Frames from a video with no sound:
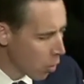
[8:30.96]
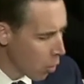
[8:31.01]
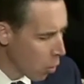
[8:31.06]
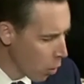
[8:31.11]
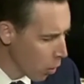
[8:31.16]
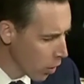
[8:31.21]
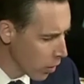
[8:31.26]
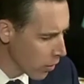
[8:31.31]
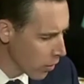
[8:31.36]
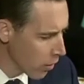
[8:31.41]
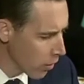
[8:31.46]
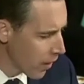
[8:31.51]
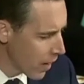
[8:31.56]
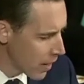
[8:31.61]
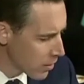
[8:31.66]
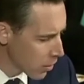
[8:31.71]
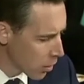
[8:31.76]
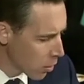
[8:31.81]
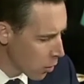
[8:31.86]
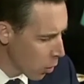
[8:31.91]
the court,
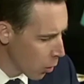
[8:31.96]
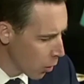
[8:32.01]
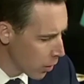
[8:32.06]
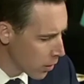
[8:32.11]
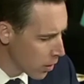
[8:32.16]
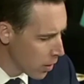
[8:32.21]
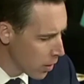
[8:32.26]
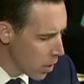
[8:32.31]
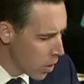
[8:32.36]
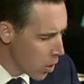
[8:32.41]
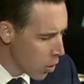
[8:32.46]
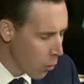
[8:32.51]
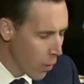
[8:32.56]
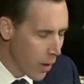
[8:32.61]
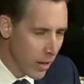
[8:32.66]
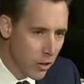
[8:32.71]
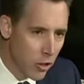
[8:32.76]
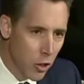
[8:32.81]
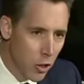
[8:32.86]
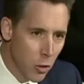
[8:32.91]
the FISA court,
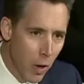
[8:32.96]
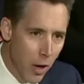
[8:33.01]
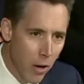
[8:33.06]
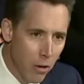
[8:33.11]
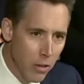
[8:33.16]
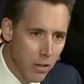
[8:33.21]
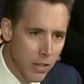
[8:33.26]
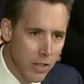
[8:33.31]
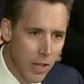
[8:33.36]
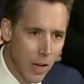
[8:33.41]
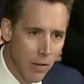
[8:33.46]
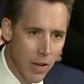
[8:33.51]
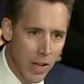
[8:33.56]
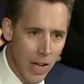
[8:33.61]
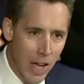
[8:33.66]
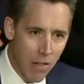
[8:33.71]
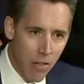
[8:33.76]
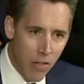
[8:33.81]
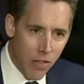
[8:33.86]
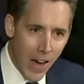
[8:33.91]
ran
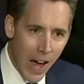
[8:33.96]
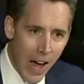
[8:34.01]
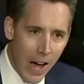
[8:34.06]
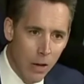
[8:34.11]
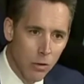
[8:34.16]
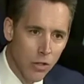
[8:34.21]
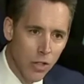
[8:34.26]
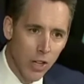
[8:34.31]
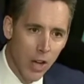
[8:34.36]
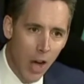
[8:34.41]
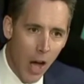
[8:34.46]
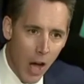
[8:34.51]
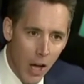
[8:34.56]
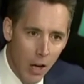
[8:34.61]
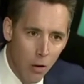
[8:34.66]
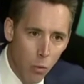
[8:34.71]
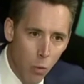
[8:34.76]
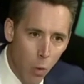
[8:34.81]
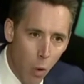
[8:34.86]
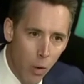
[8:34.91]

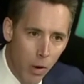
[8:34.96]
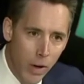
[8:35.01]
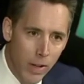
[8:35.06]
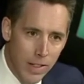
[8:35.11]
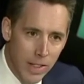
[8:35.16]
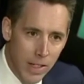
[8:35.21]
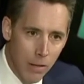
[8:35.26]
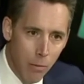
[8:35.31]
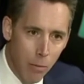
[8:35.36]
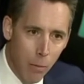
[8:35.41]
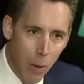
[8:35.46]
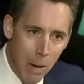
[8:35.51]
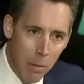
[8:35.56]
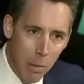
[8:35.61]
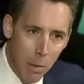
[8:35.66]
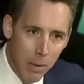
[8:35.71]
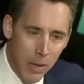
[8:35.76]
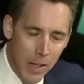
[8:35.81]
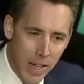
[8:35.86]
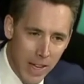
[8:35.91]
278,000 unwarranted,
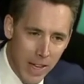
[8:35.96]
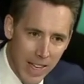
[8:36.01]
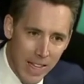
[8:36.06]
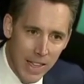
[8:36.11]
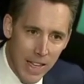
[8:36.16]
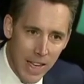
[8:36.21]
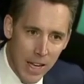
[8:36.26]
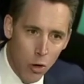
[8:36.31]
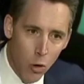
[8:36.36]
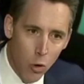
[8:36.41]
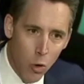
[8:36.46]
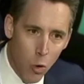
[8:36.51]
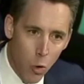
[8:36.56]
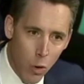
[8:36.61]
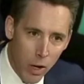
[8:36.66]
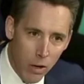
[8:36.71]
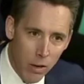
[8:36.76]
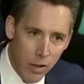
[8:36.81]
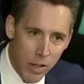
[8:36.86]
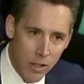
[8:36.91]
probably
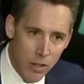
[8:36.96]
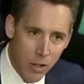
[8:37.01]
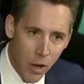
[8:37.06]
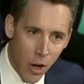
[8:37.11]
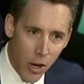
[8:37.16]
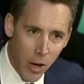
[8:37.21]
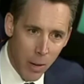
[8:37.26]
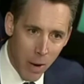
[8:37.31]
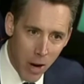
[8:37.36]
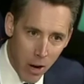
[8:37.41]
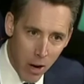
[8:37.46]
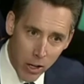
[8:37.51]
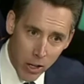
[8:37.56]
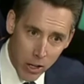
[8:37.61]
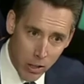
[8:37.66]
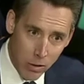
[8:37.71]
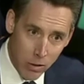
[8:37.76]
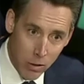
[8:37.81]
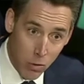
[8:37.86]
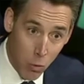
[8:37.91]
illegal queries on
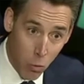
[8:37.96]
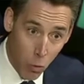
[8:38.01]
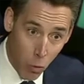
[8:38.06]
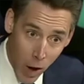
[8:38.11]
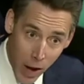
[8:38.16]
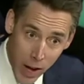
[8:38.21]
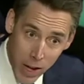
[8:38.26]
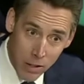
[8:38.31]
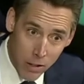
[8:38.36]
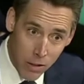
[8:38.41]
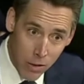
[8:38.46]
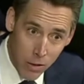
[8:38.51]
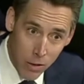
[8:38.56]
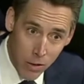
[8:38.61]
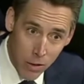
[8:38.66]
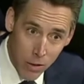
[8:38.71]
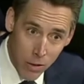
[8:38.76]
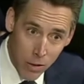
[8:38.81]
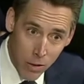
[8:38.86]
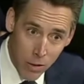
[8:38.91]
Americans, right?
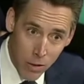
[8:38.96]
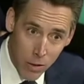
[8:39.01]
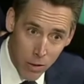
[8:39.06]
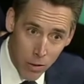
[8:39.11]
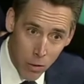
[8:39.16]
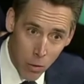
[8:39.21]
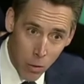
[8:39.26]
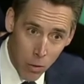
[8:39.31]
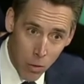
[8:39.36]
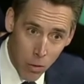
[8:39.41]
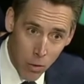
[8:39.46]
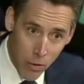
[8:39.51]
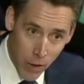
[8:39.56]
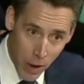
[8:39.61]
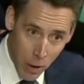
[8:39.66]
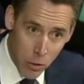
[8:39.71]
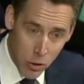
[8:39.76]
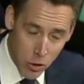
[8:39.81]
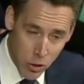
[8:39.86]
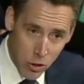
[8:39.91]

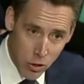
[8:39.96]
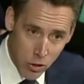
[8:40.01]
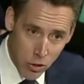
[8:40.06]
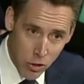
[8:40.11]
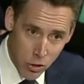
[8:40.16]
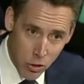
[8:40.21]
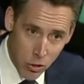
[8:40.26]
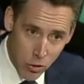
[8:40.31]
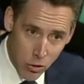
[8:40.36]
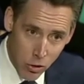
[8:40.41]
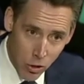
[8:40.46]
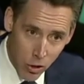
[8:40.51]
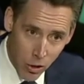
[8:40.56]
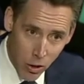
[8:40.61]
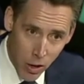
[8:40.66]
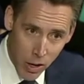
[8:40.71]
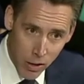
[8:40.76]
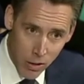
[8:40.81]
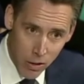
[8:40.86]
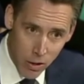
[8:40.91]
That was your
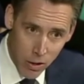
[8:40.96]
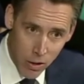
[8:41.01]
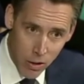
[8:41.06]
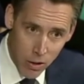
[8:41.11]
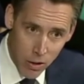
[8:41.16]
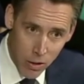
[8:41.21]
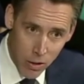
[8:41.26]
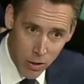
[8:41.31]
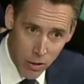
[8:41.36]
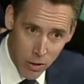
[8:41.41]
institution, correct?